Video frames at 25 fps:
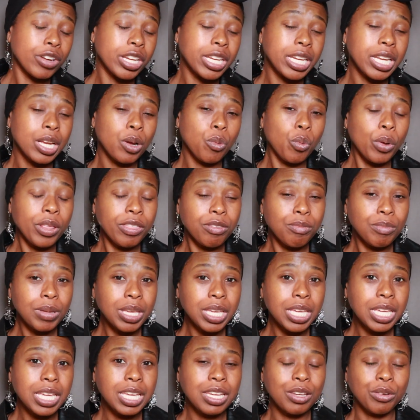reading with
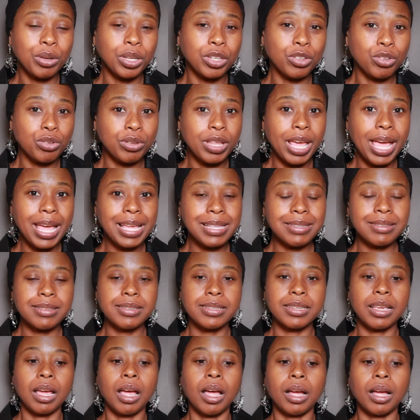me, you can do that.